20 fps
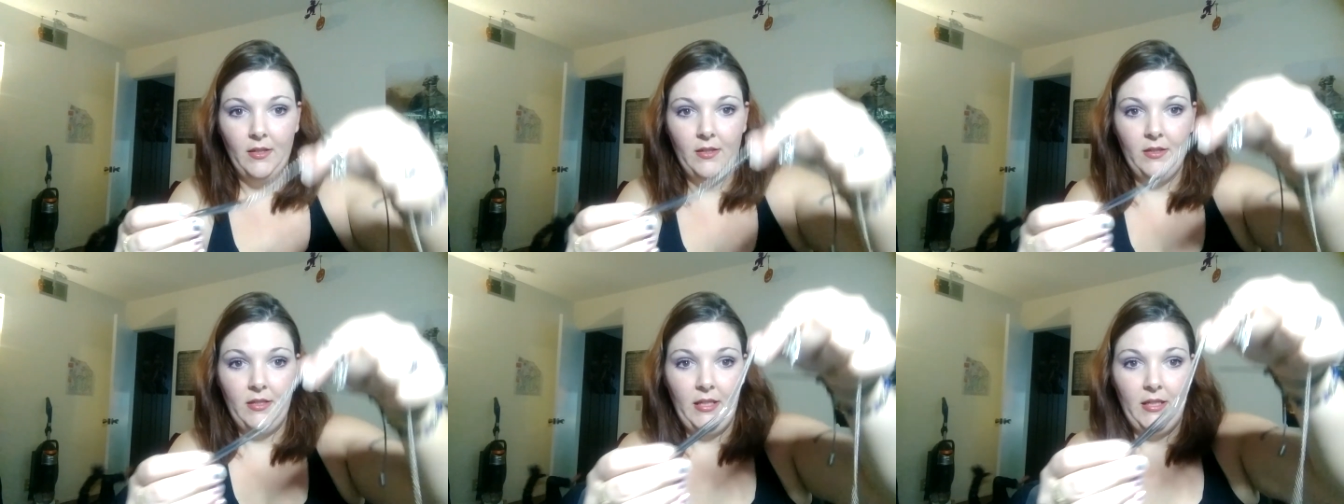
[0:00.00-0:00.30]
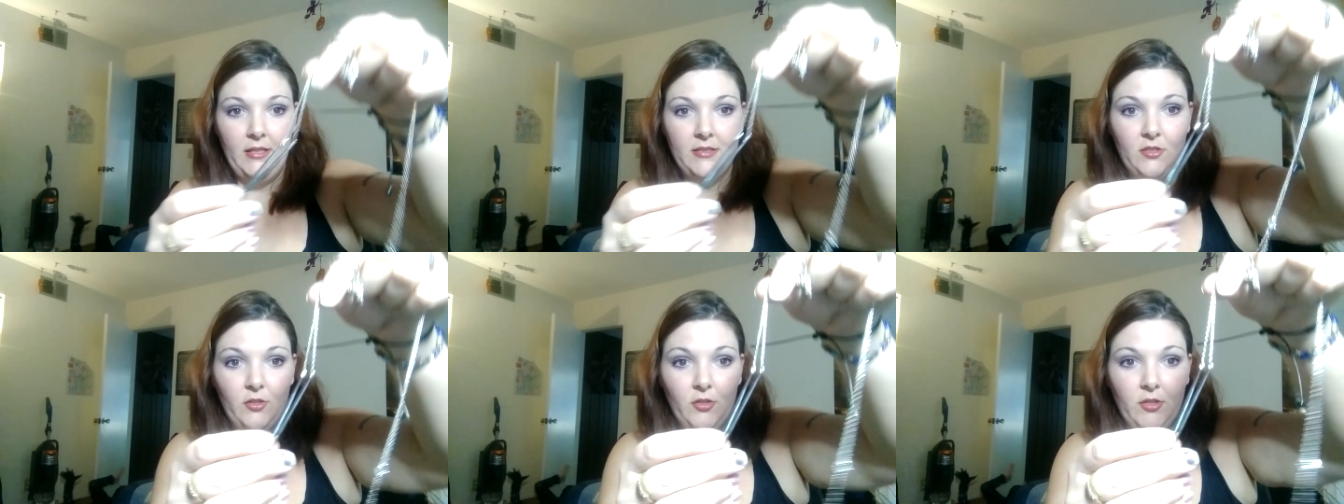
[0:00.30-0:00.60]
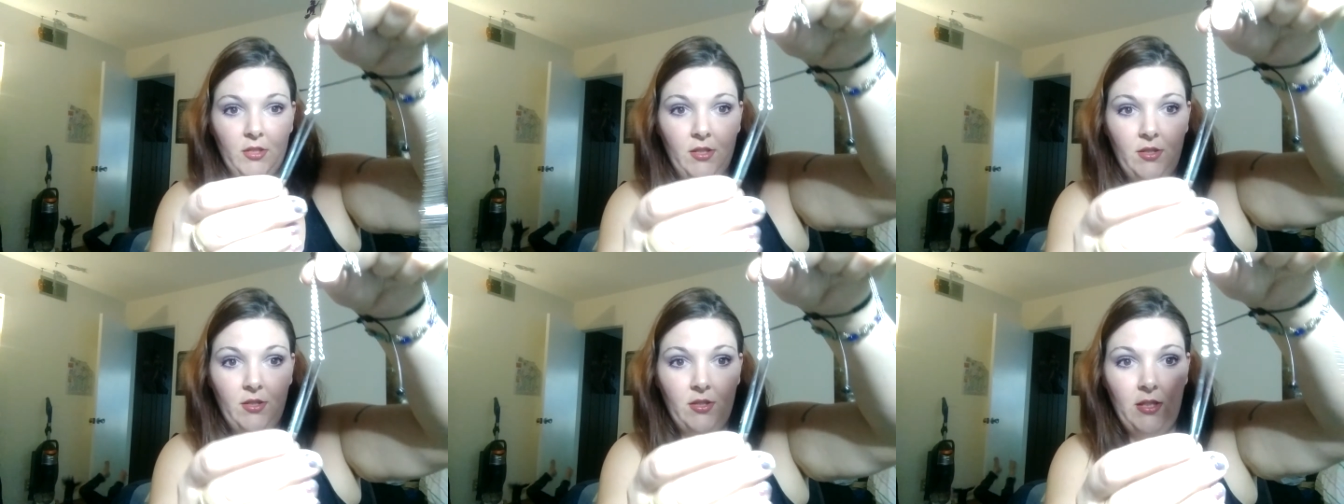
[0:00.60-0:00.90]
these are
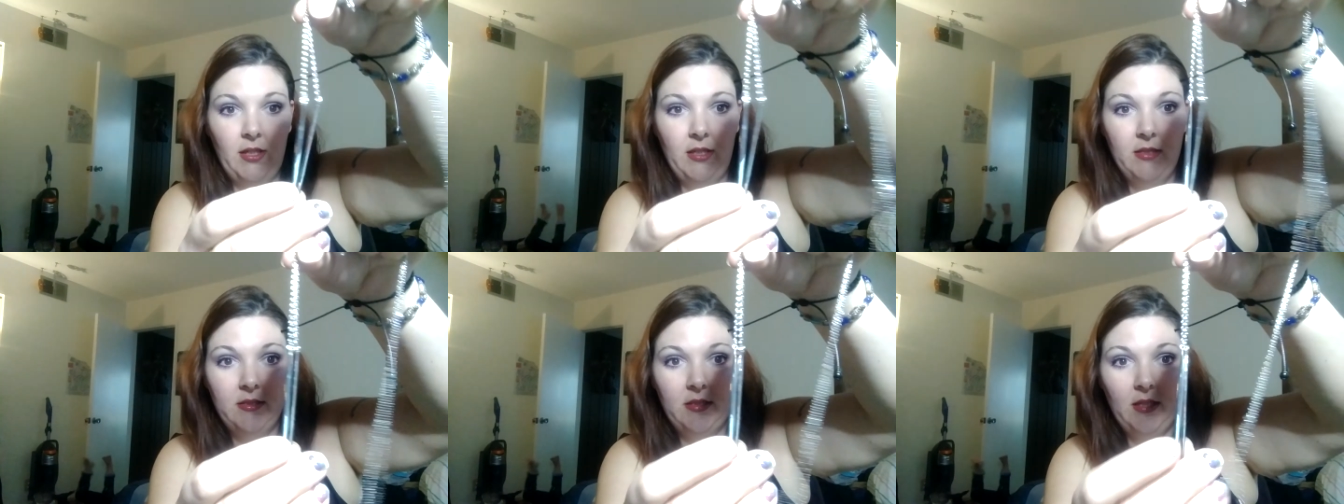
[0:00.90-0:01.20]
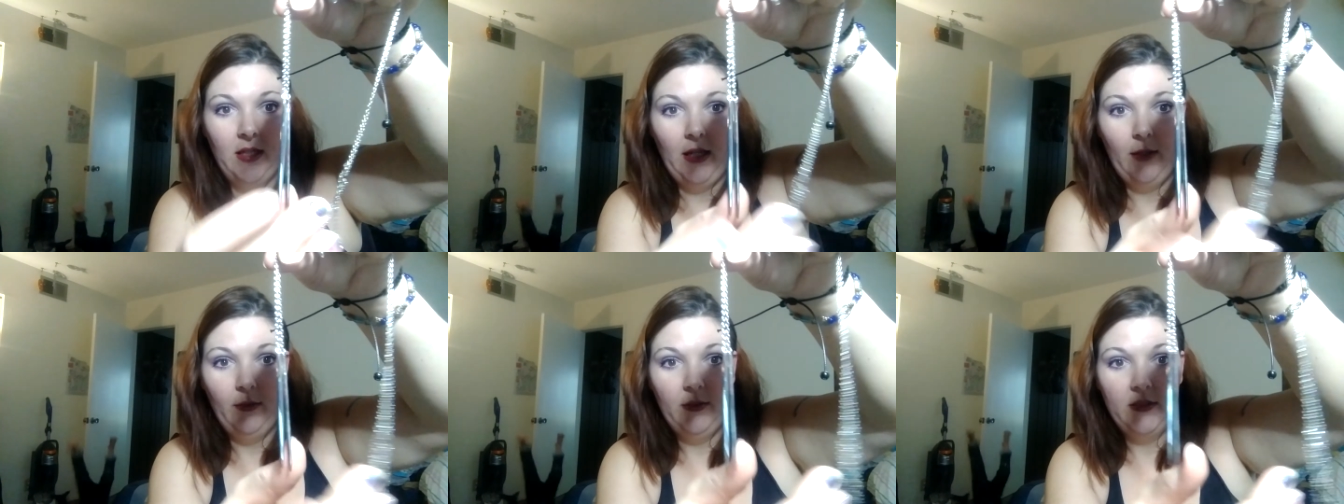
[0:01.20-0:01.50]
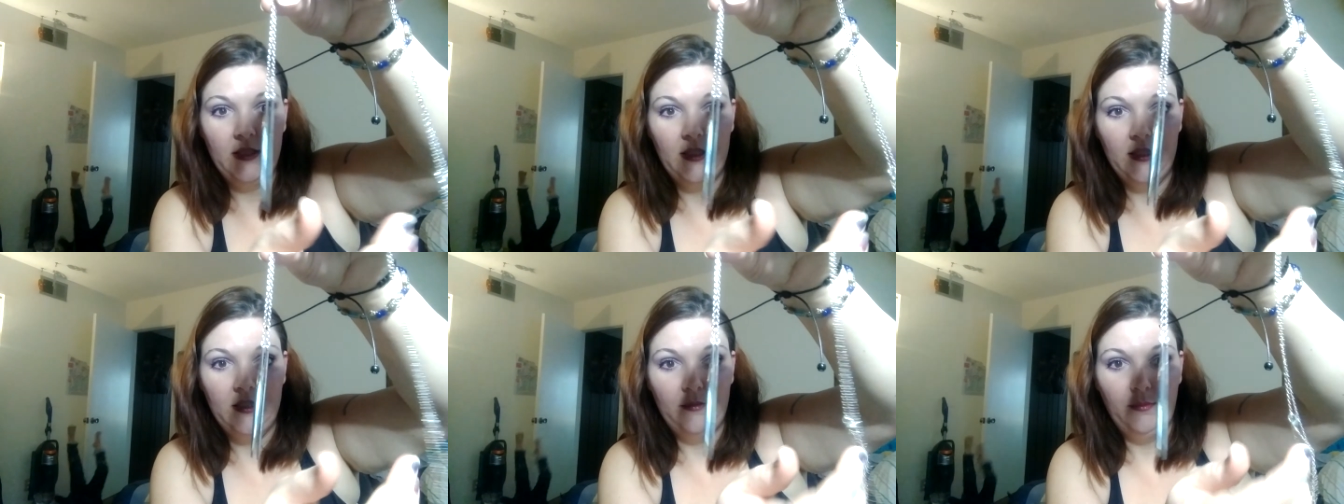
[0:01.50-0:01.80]
the things that I
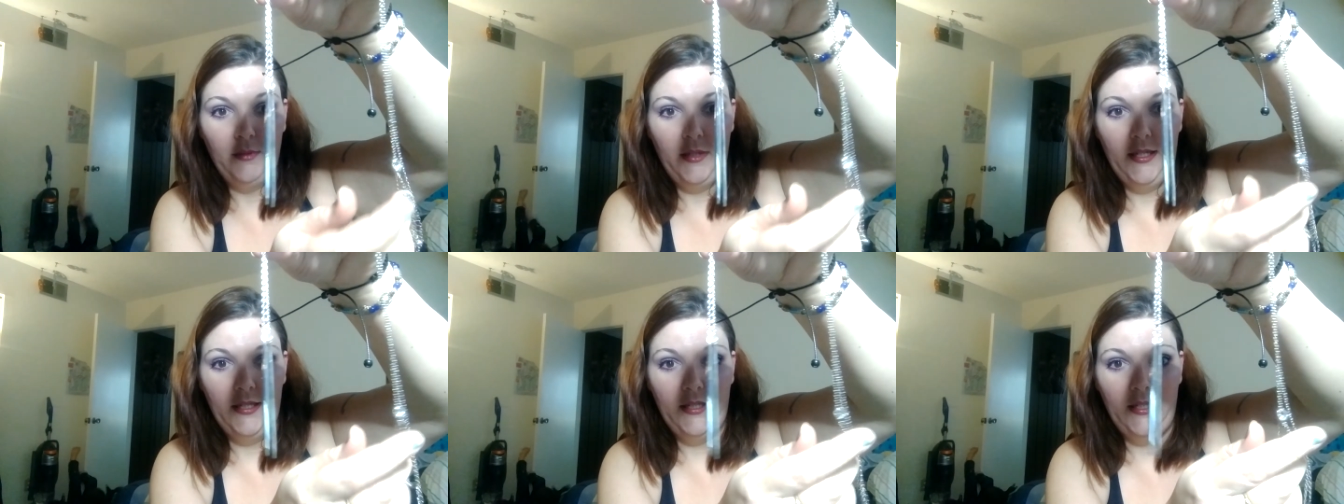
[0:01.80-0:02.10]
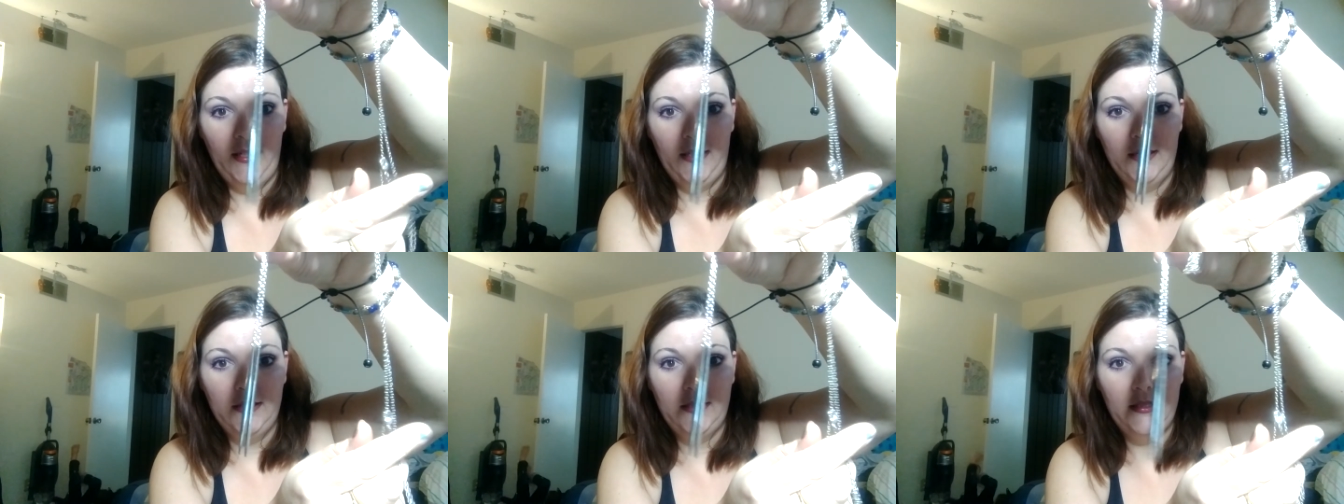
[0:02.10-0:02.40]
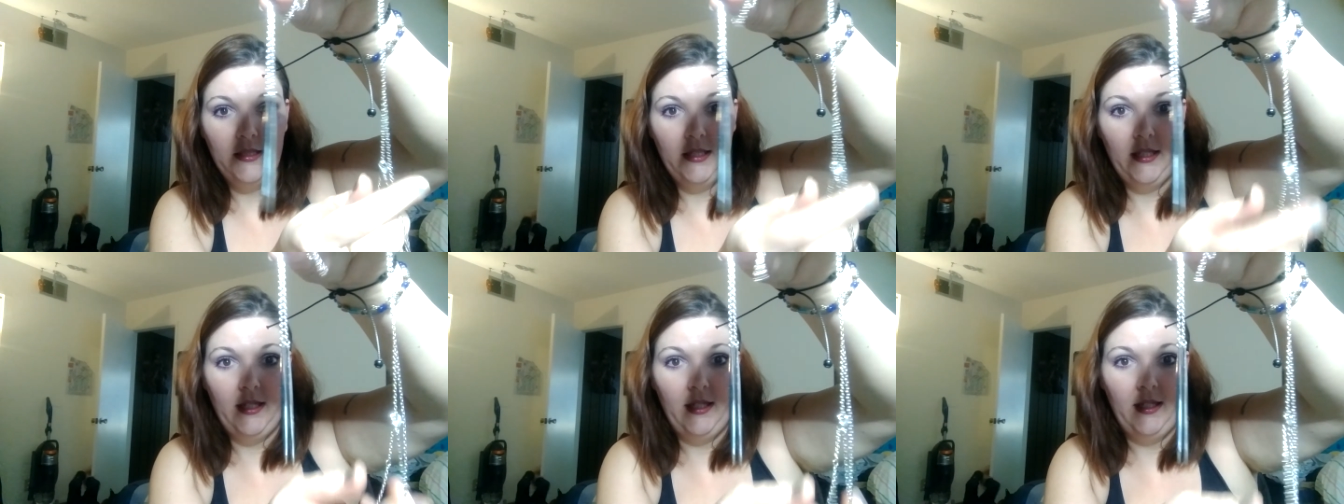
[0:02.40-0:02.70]
was explaining,
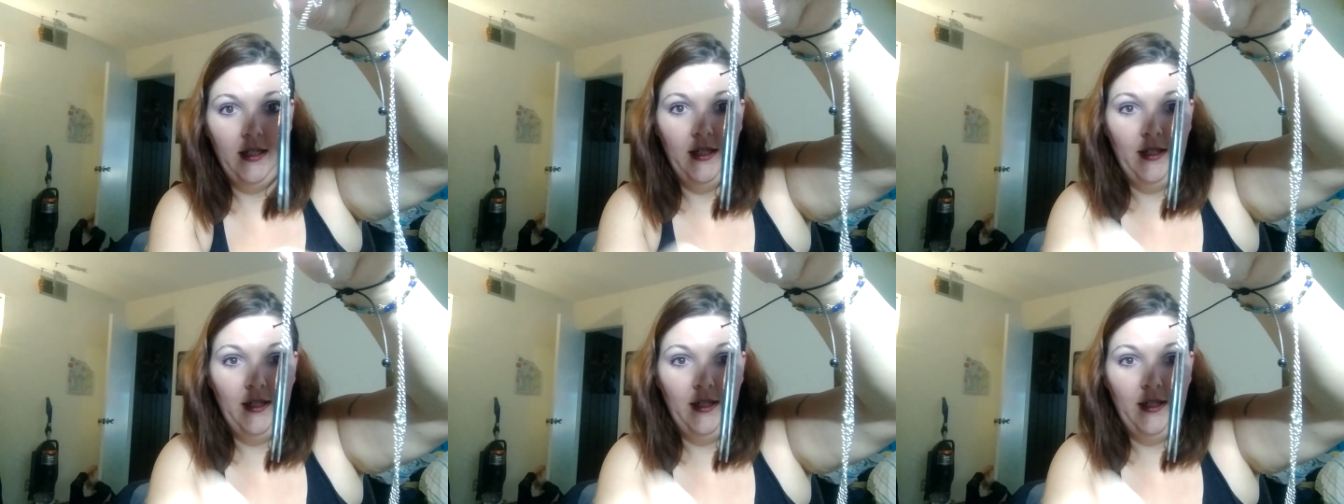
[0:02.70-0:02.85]
see?